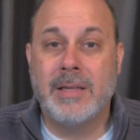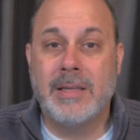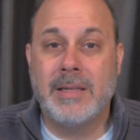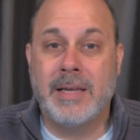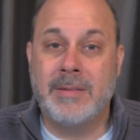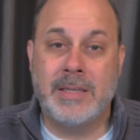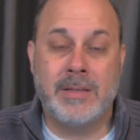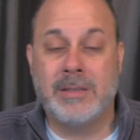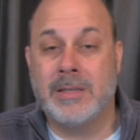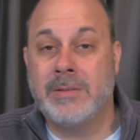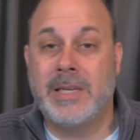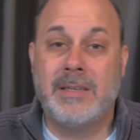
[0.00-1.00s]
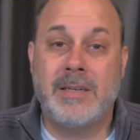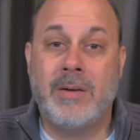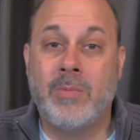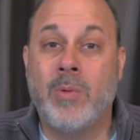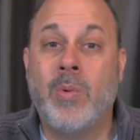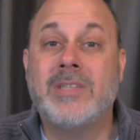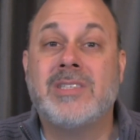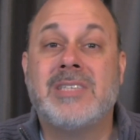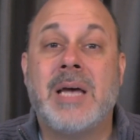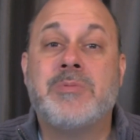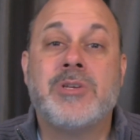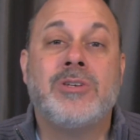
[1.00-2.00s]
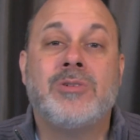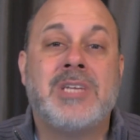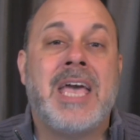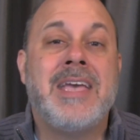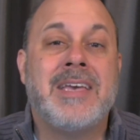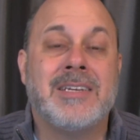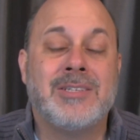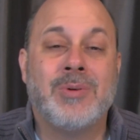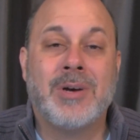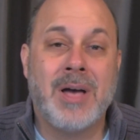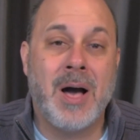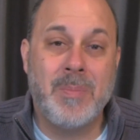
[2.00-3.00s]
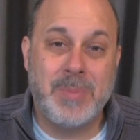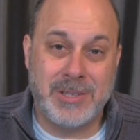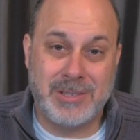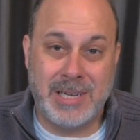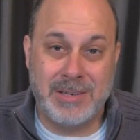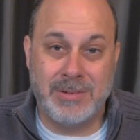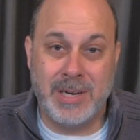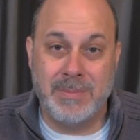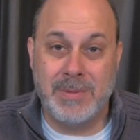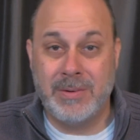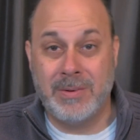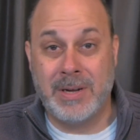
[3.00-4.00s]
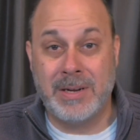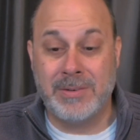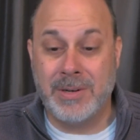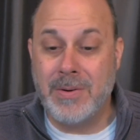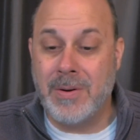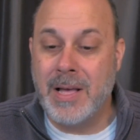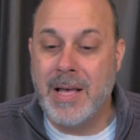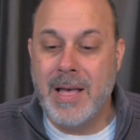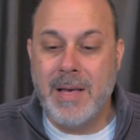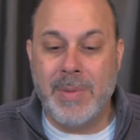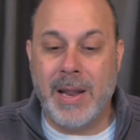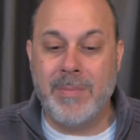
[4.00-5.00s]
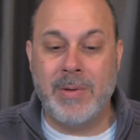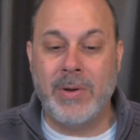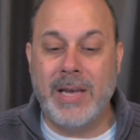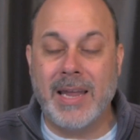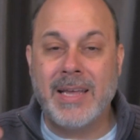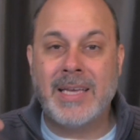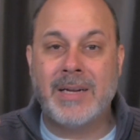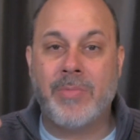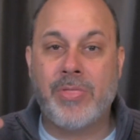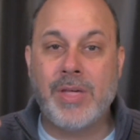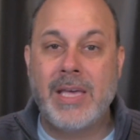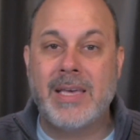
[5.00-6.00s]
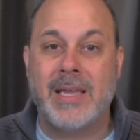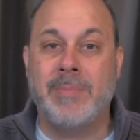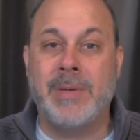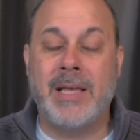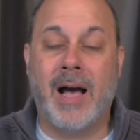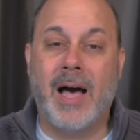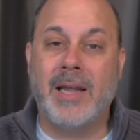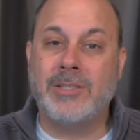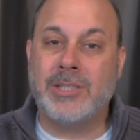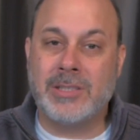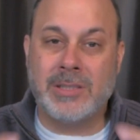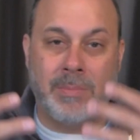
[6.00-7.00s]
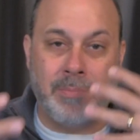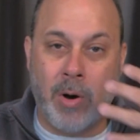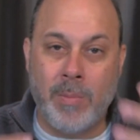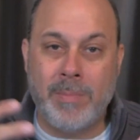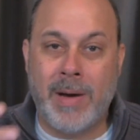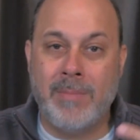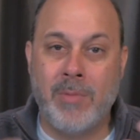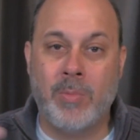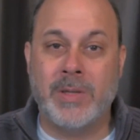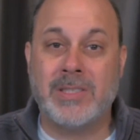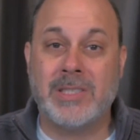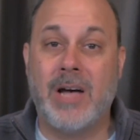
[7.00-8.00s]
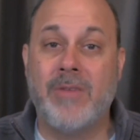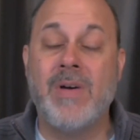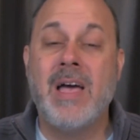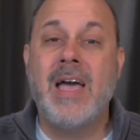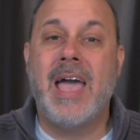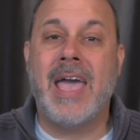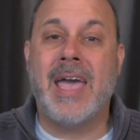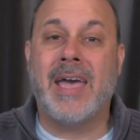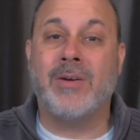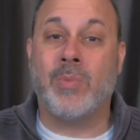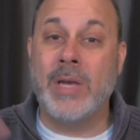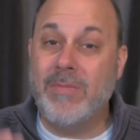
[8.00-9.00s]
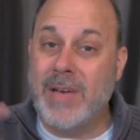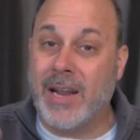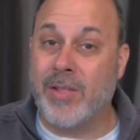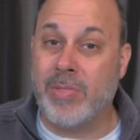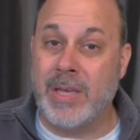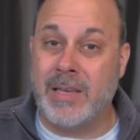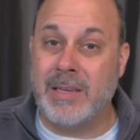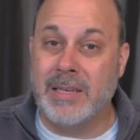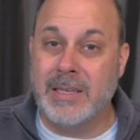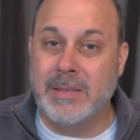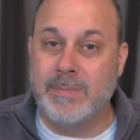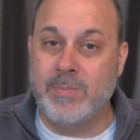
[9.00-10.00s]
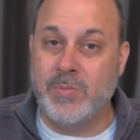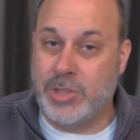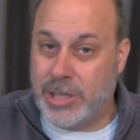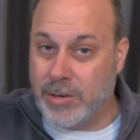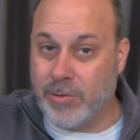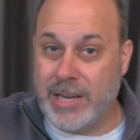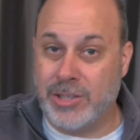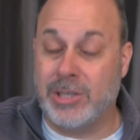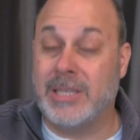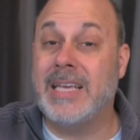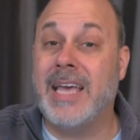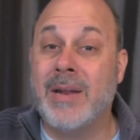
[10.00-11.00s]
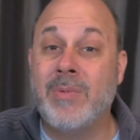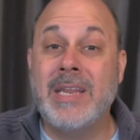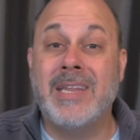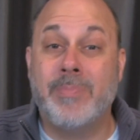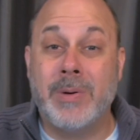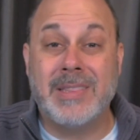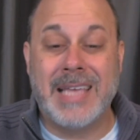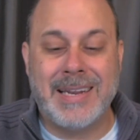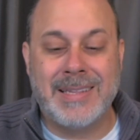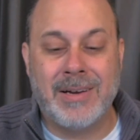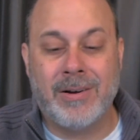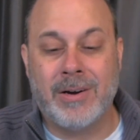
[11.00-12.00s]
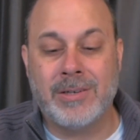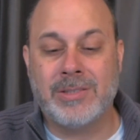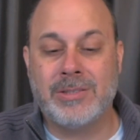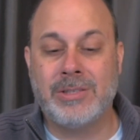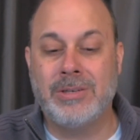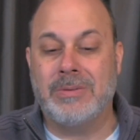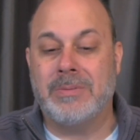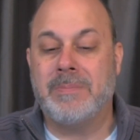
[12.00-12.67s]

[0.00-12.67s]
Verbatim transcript: And then they'll go, da, da, da. well, what steps are you taking to accomplish that dream? Well, I don't know. But I mean, we got to get them thinking beyond just the moment by moment stuff. And we've got to think generationally, and we need to put that in their hearts too.